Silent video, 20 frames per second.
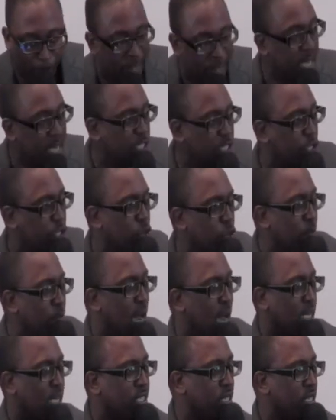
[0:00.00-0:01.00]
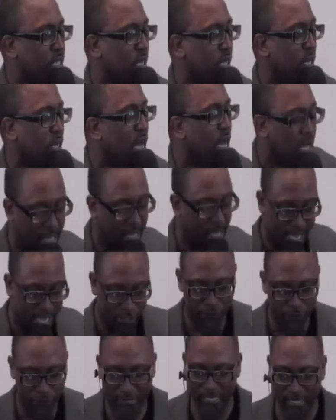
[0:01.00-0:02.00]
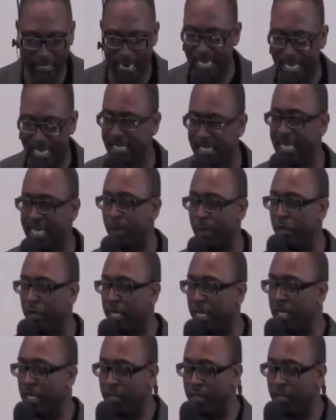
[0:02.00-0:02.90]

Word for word: too much. The angel did not say, I'm going to kill